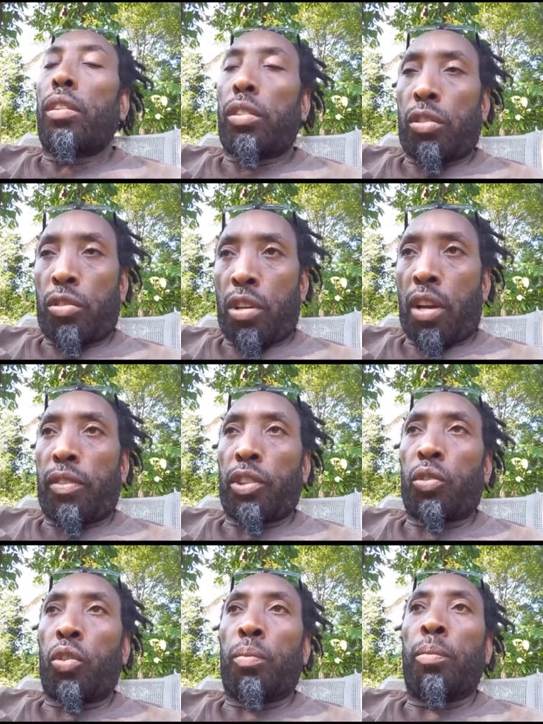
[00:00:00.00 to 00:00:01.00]
turn off the
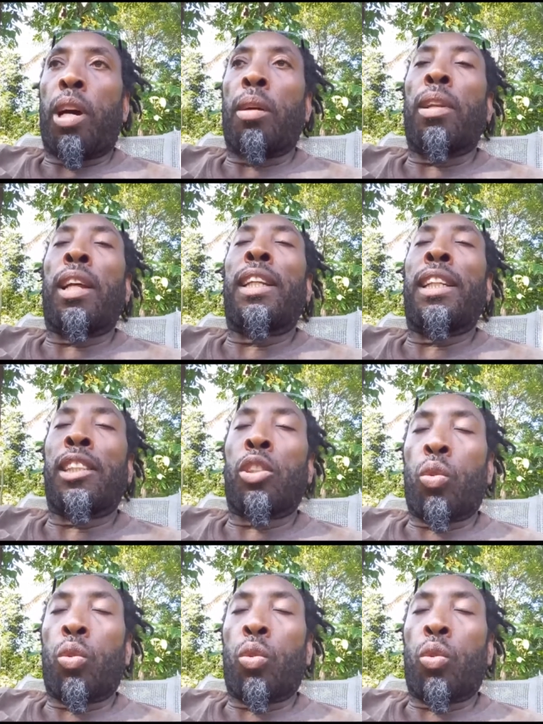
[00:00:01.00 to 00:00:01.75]
stove and let it